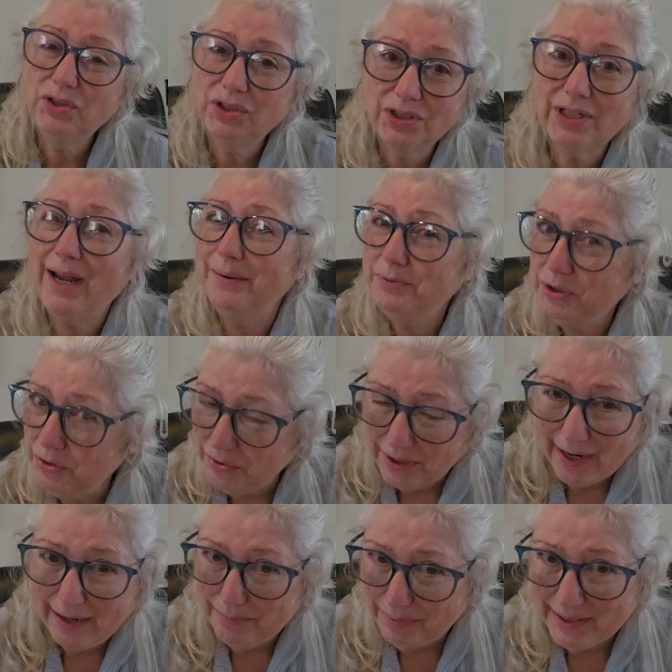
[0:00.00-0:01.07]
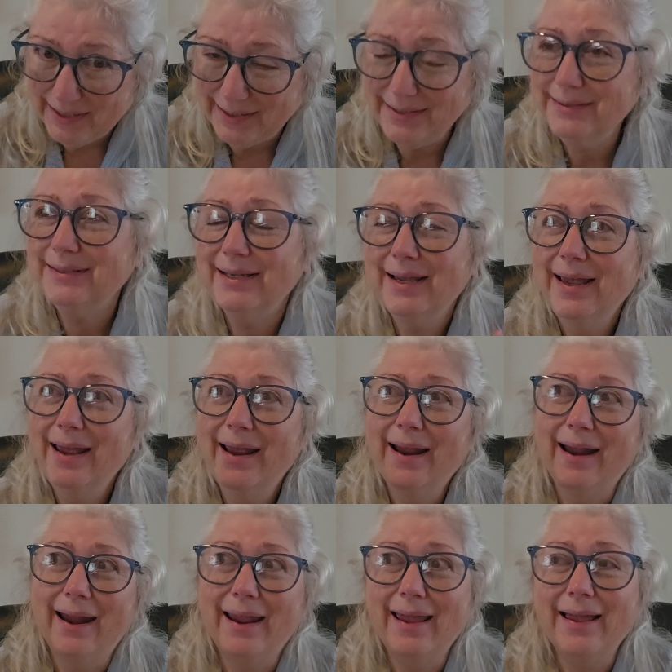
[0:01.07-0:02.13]
the type 2 diabetes,
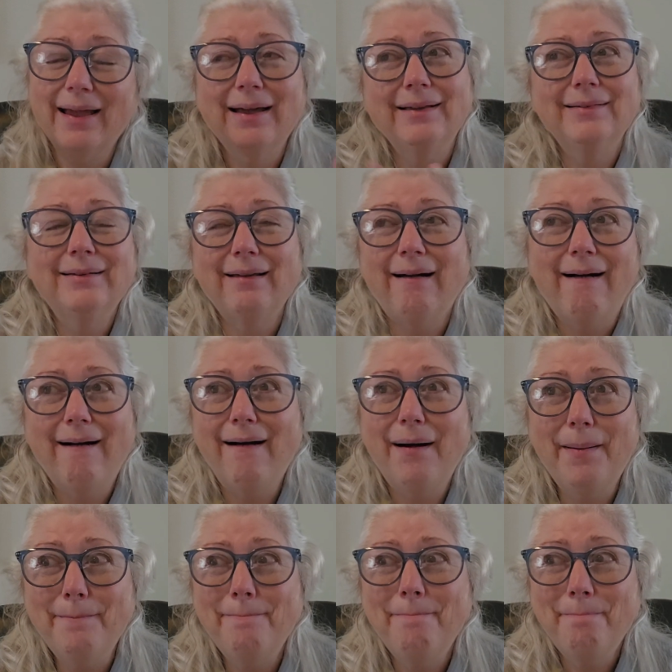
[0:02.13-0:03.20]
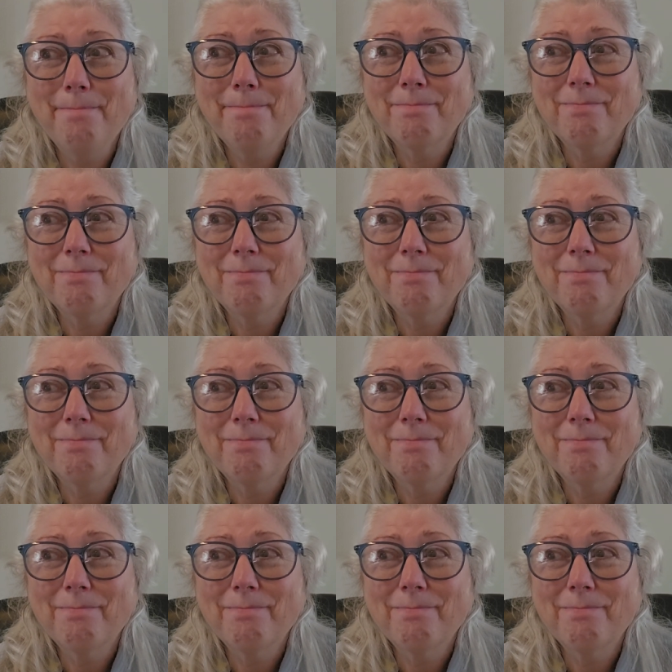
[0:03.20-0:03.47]
and I'm